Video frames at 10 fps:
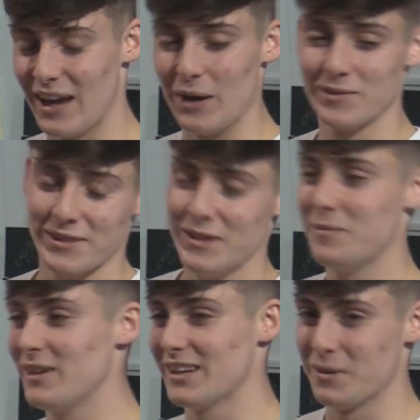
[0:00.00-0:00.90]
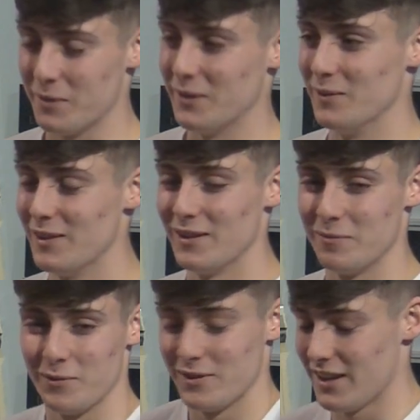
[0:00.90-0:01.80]
I was gonna be like a bit
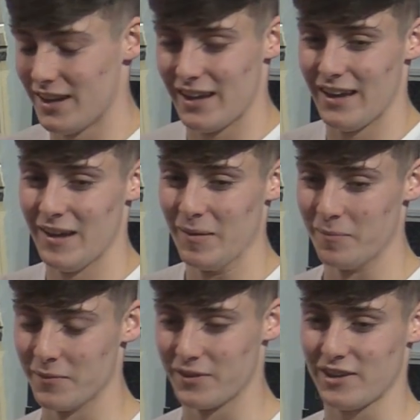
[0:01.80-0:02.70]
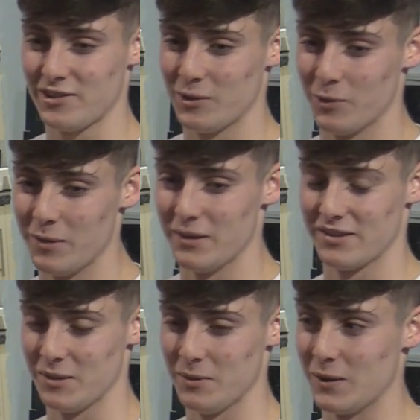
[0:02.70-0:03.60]
but there's actually a
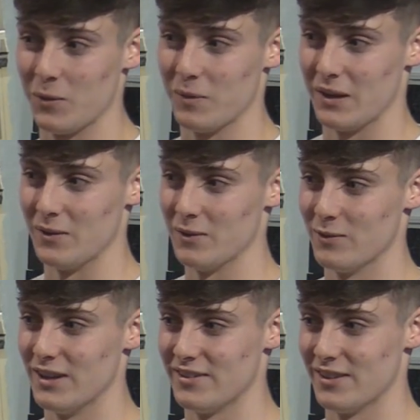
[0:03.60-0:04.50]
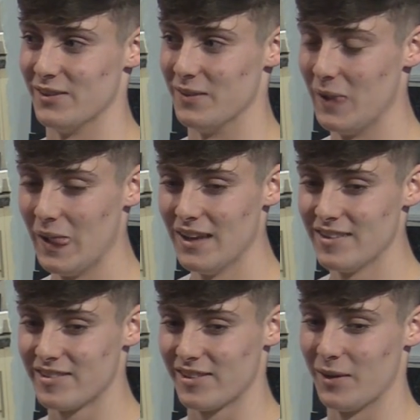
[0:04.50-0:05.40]
remix EP coming out really soon,
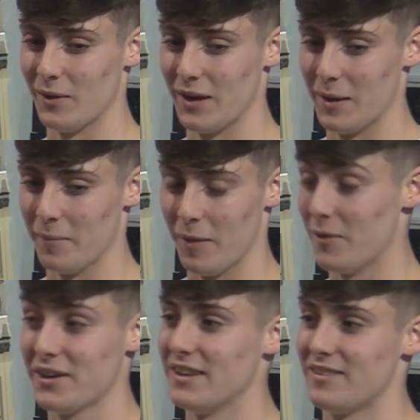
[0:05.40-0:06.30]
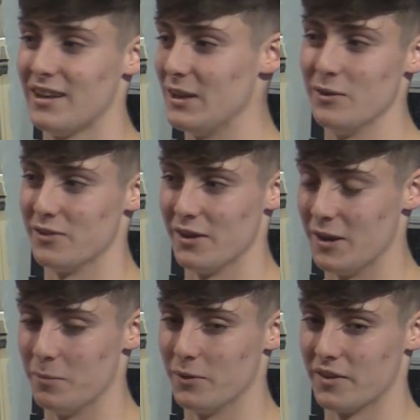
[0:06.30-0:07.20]
so I'm not gonna tell you who's
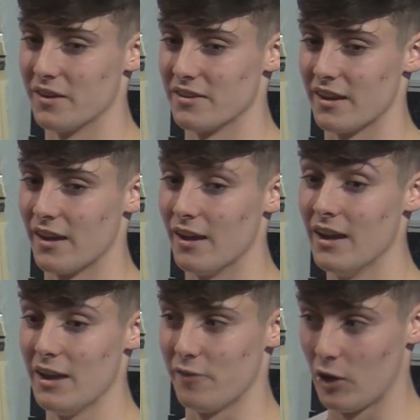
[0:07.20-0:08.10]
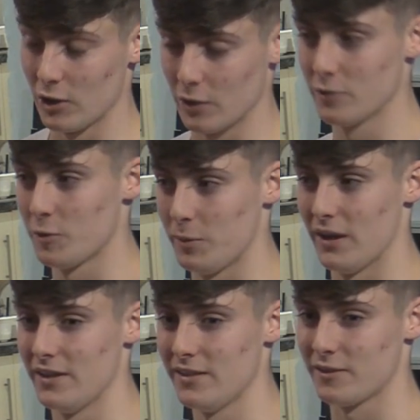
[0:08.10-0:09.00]
on it, but there's if all goes to
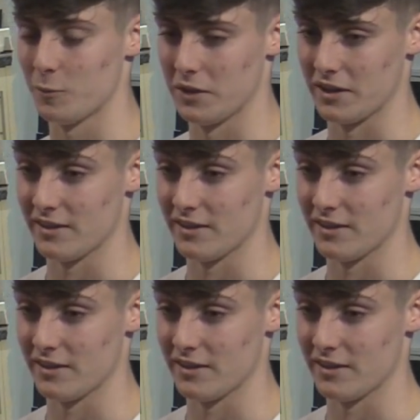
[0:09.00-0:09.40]
plan, there's gonna be